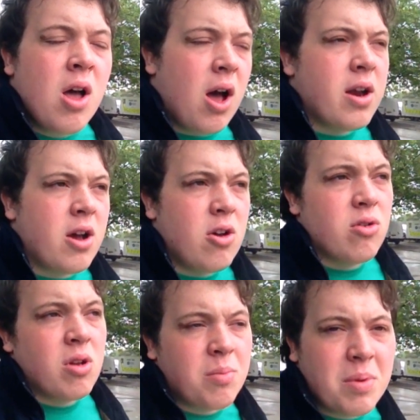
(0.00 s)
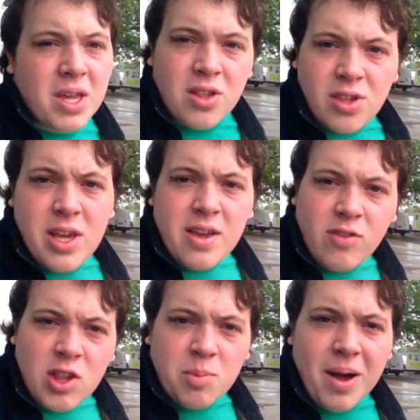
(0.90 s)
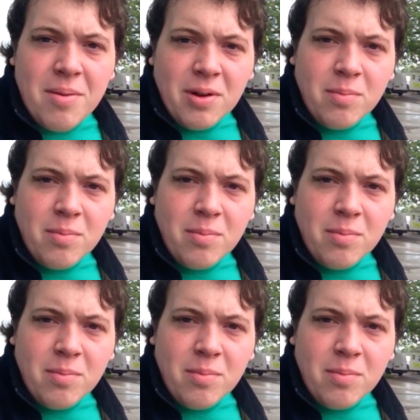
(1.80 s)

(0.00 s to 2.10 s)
I know me and Steve, despite